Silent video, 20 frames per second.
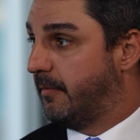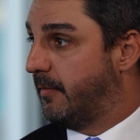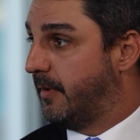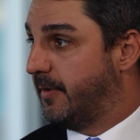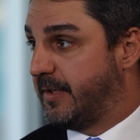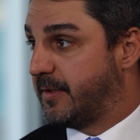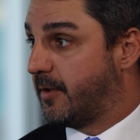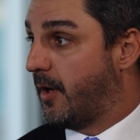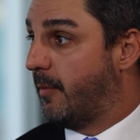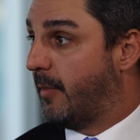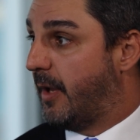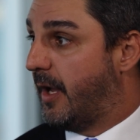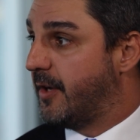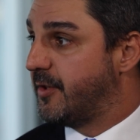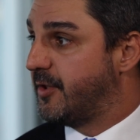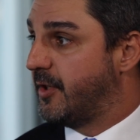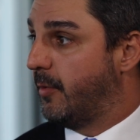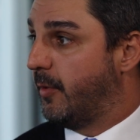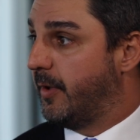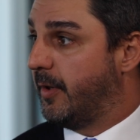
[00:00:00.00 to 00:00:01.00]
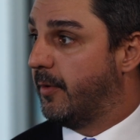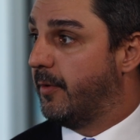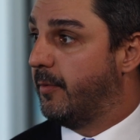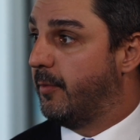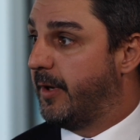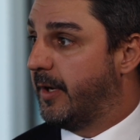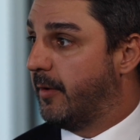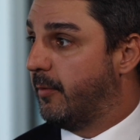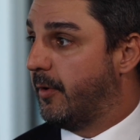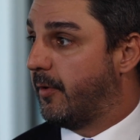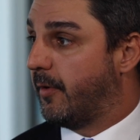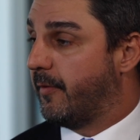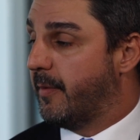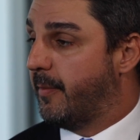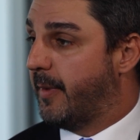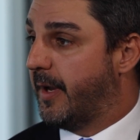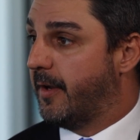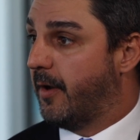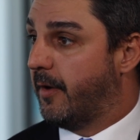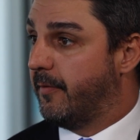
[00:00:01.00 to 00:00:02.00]
this time last year, we were
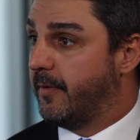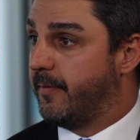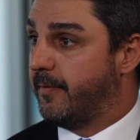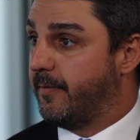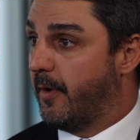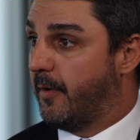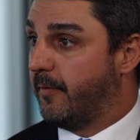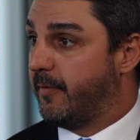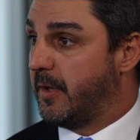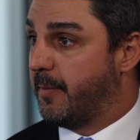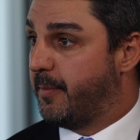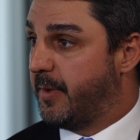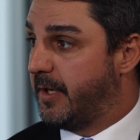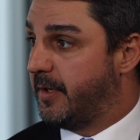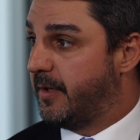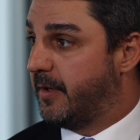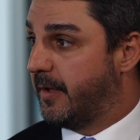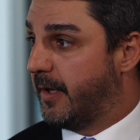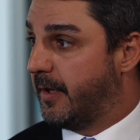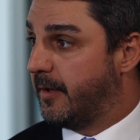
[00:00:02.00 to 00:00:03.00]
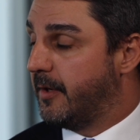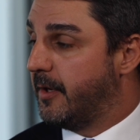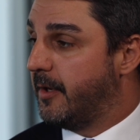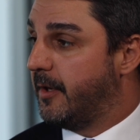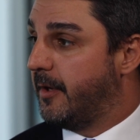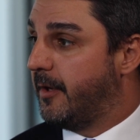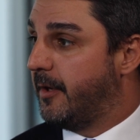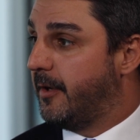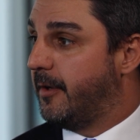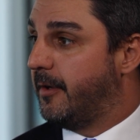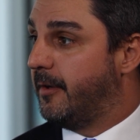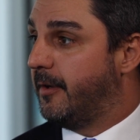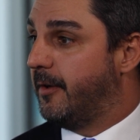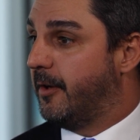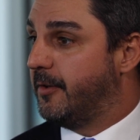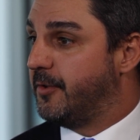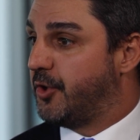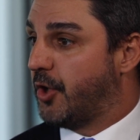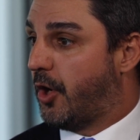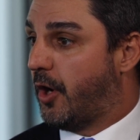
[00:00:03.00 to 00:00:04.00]
of the opinion that
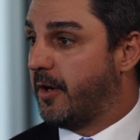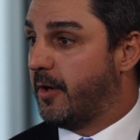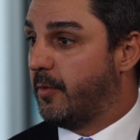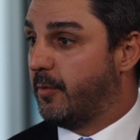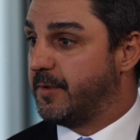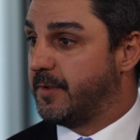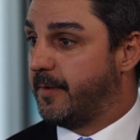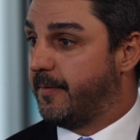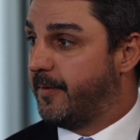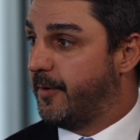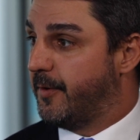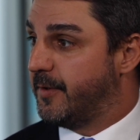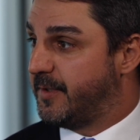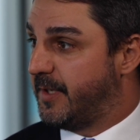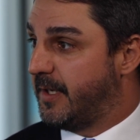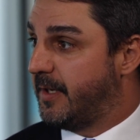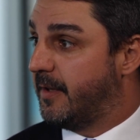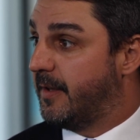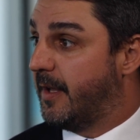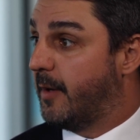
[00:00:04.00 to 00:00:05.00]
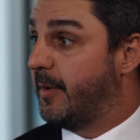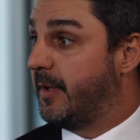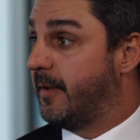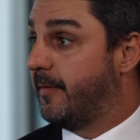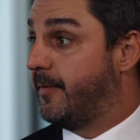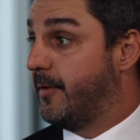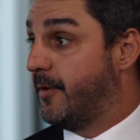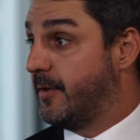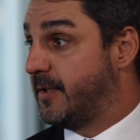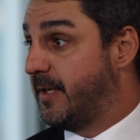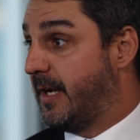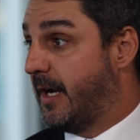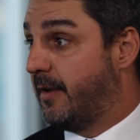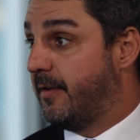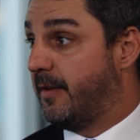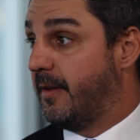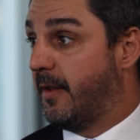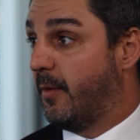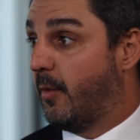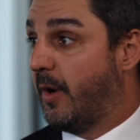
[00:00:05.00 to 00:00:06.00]
China was the first in and they'll be the first out,
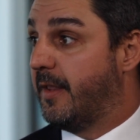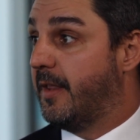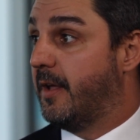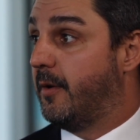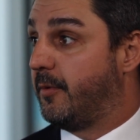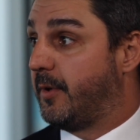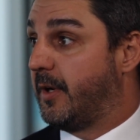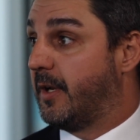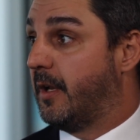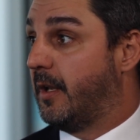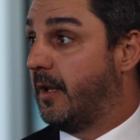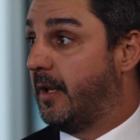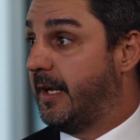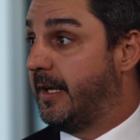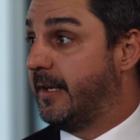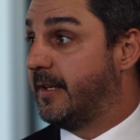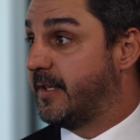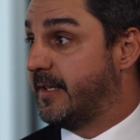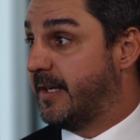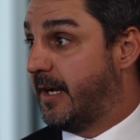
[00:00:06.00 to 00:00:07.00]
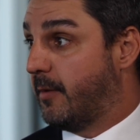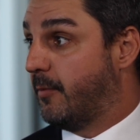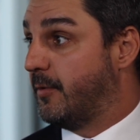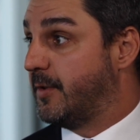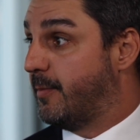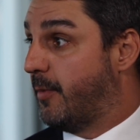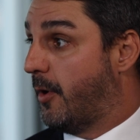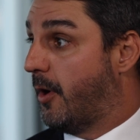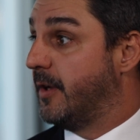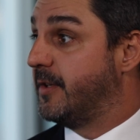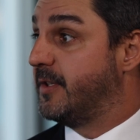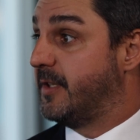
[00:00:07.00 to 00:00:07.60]
and the way they were going to lead us out was by